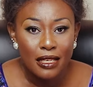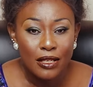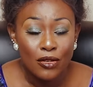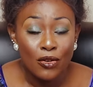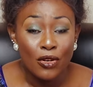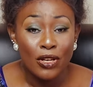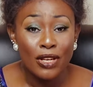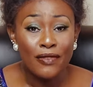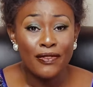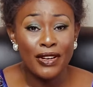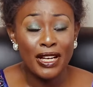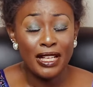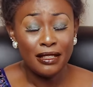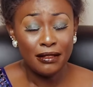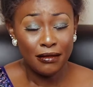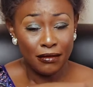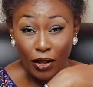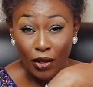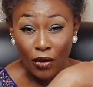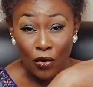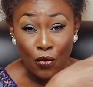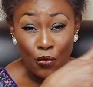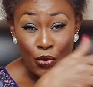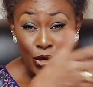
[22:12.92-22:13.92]
you even
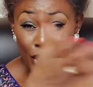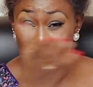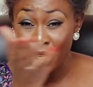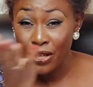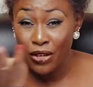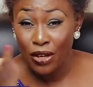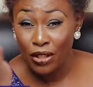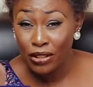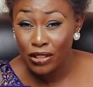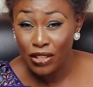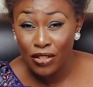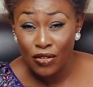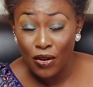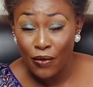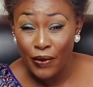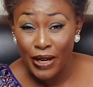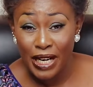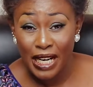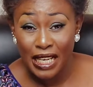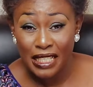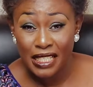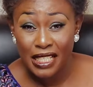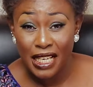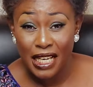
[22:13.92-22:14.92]
will not know
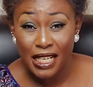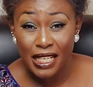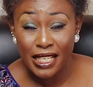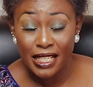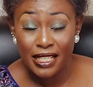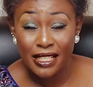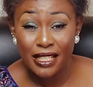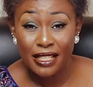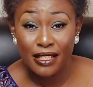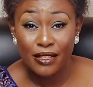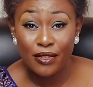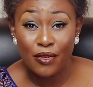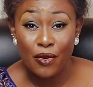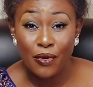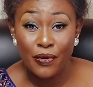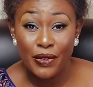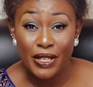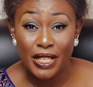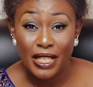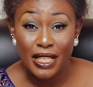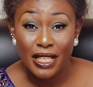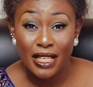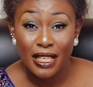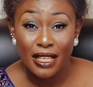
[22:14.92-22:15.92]
when a challenge is
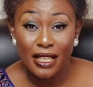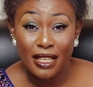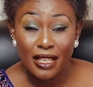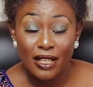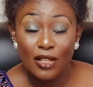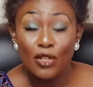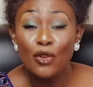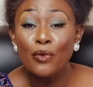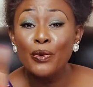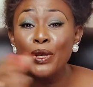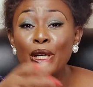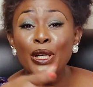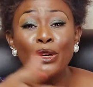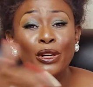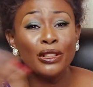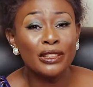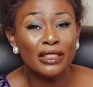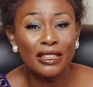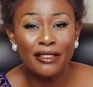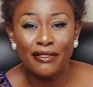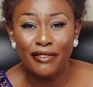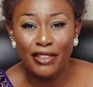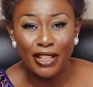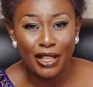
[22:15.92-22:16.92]
going. You will
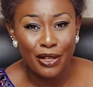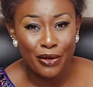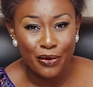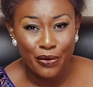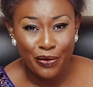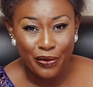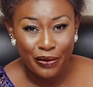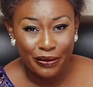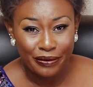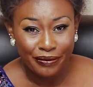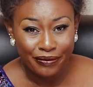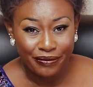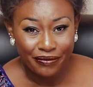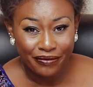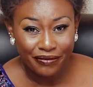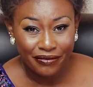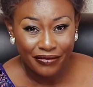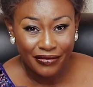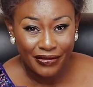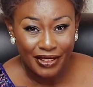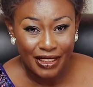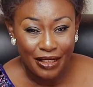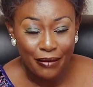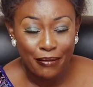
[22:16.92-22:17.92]
not even know.
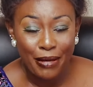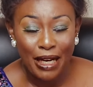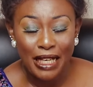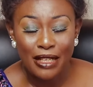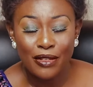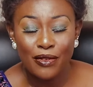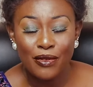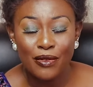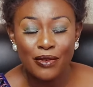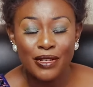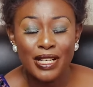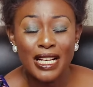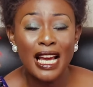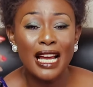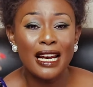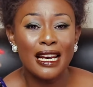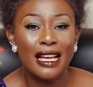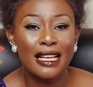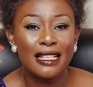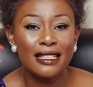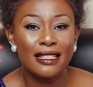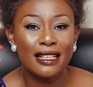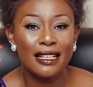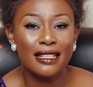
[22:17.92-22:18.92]
But you
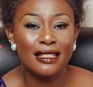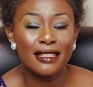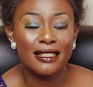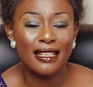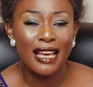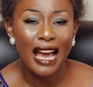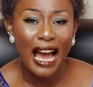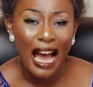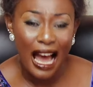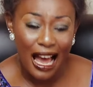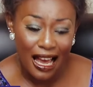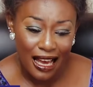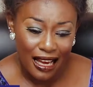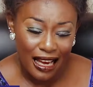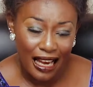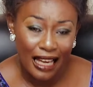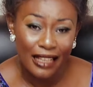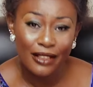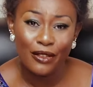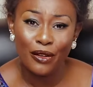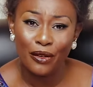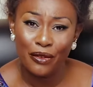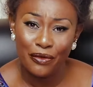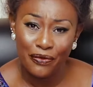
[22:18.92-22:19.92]
realize and say,
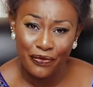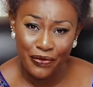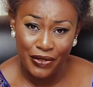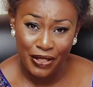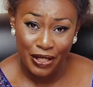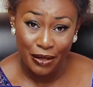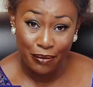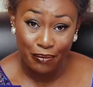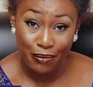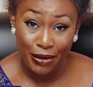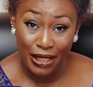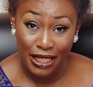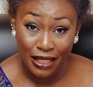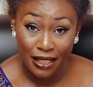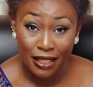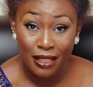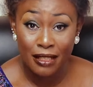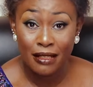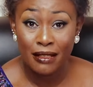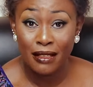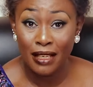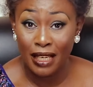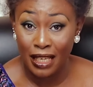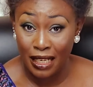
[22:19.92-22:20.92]
I don't feel
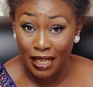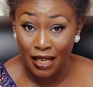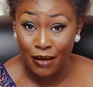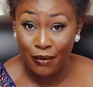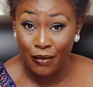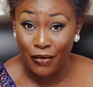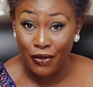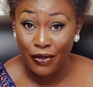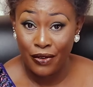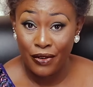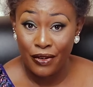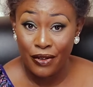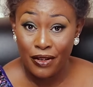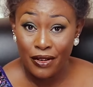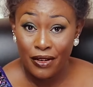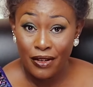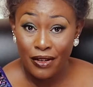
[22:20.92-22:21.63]
pain anymore.